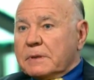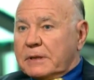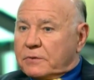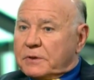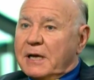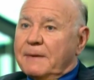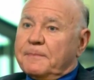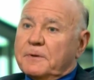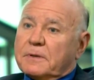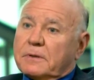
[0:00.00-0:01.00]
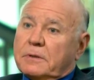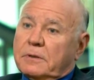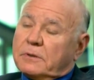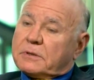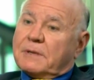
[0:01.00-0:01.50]
It could happen.
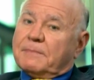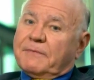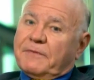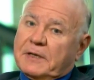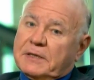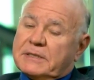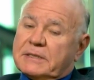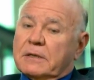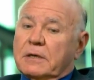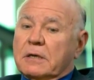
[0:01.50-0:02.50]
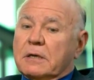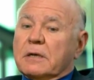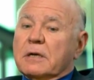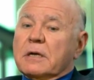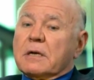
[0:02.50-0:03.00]
You know, some events are